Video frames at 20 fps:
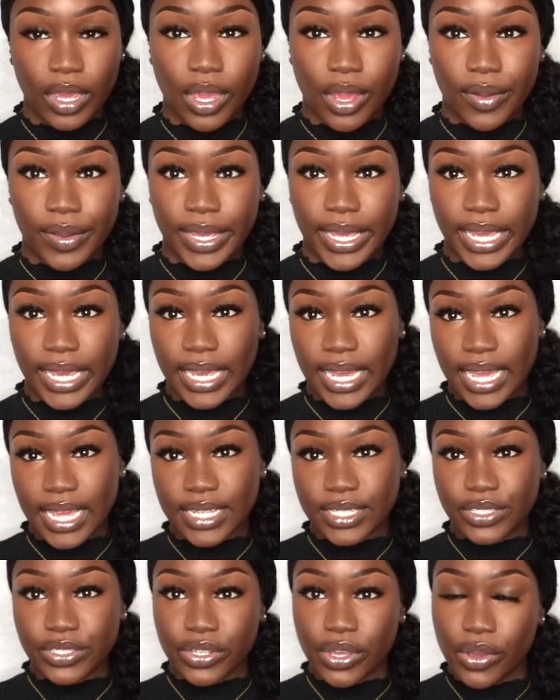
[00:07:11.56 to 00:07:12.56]
Okay
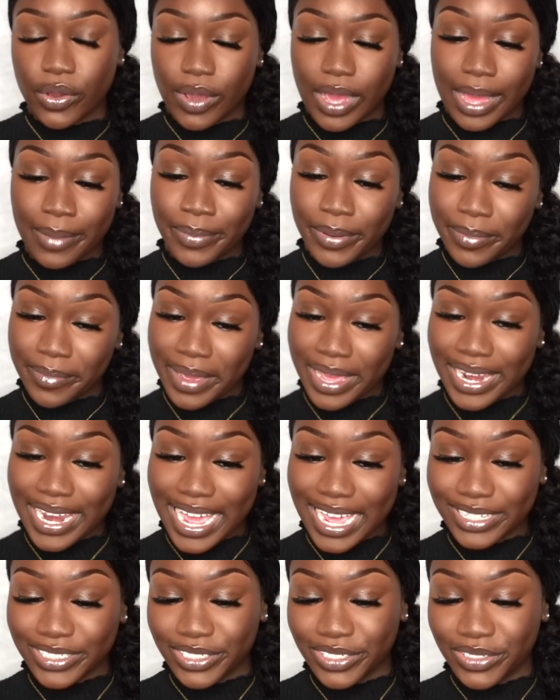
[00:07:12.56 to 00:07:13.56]
guys, so I put my
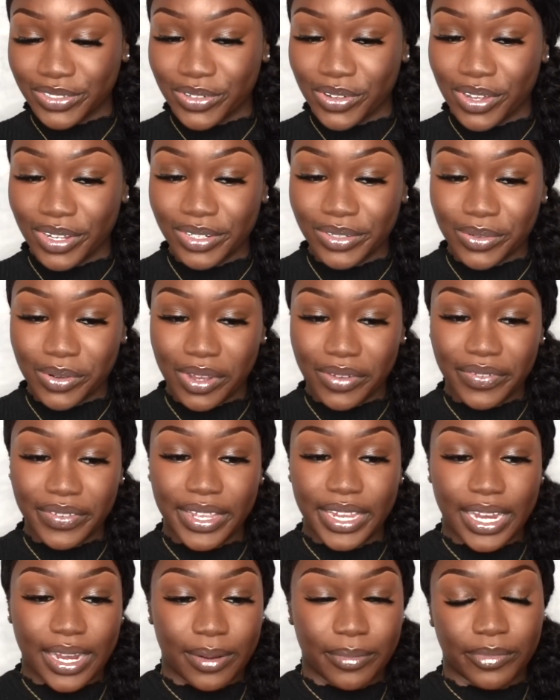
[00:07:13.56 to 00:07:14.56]
lashes on off
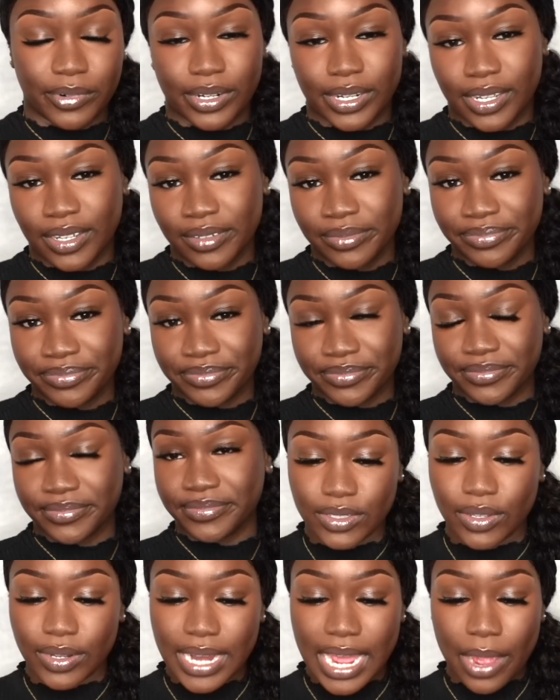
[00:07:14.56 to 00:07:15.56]
camera.
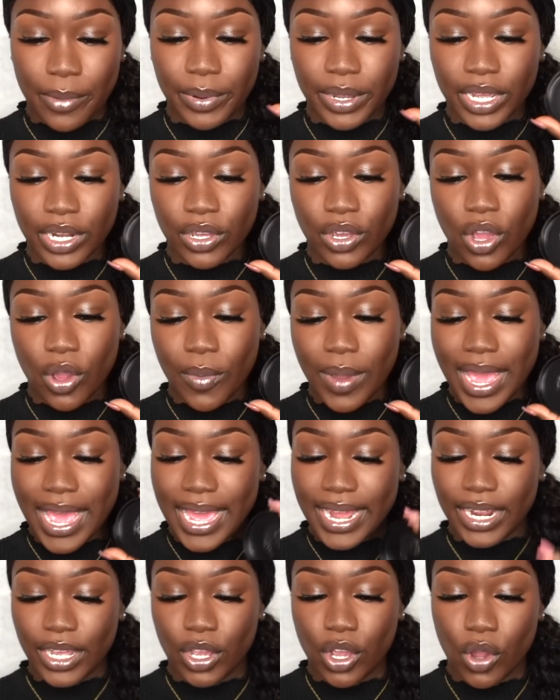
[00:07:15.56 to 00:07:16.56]
So now we're going to go
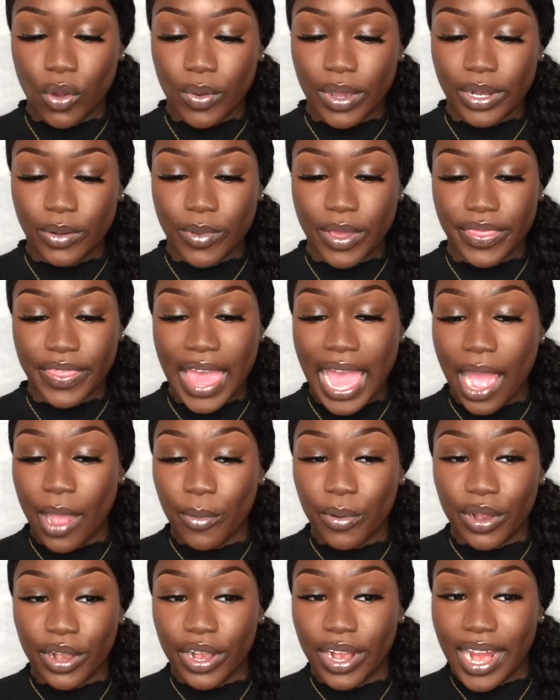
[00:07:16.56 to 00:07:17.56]
ahead and go in with
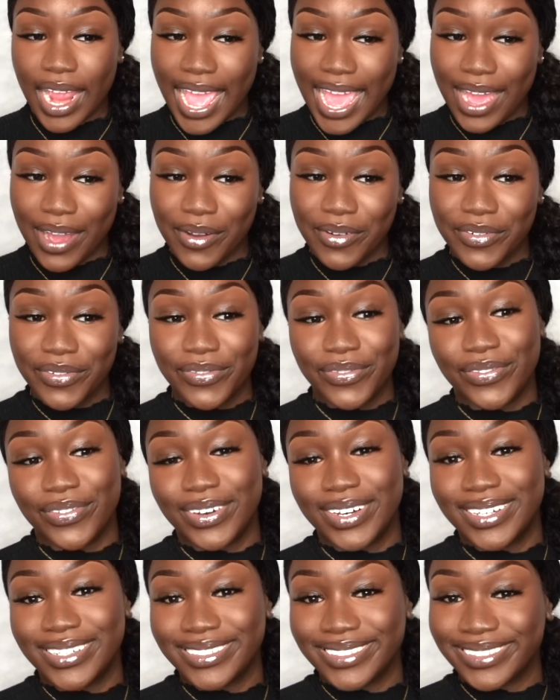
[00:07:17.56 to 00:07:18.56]
our
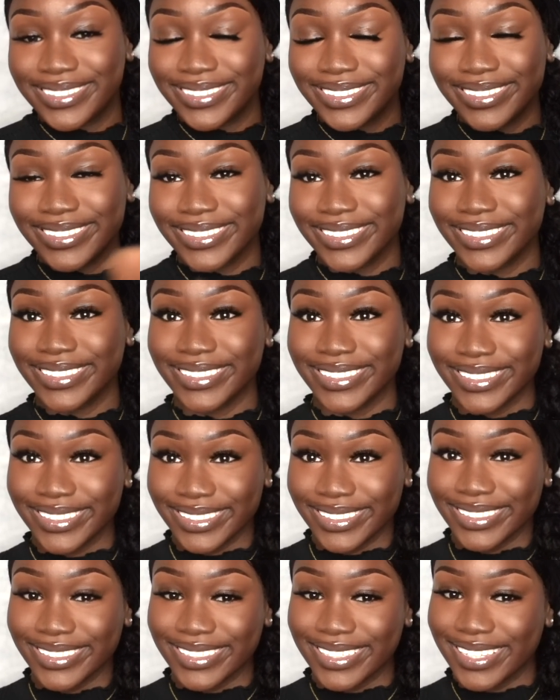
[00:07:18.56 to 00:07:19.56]
elf
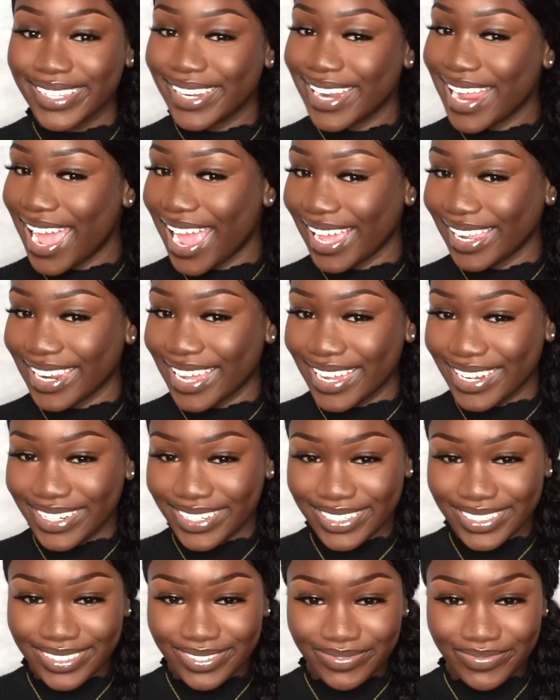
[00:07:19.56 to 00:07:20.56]

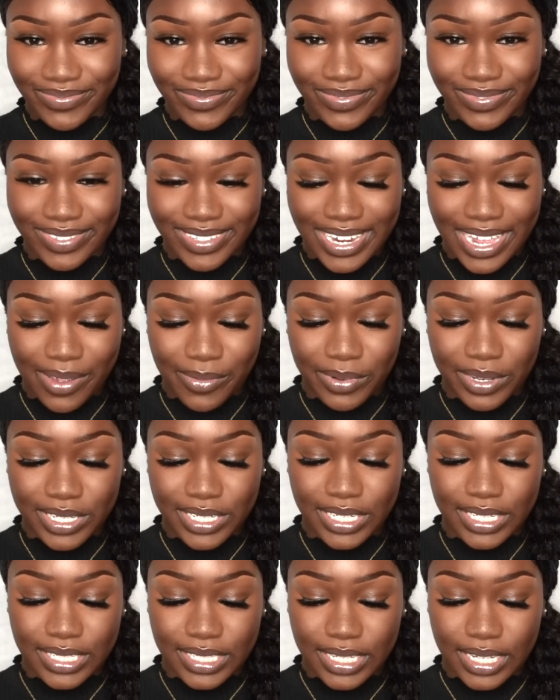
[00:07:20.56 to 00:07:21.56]
highlighter. And we're
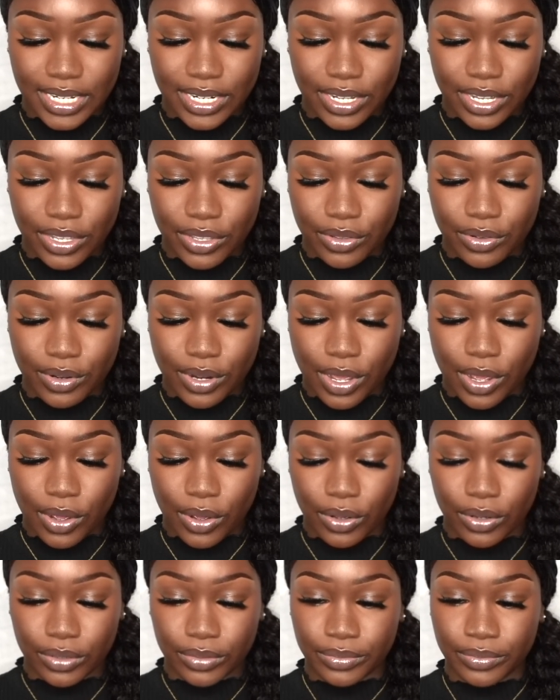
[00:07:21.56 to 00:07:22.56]
just going to, you
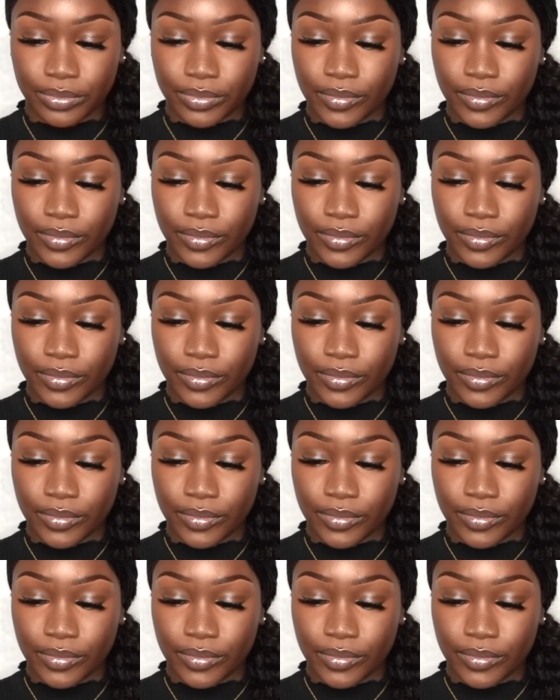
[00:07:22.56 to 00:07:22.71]
know...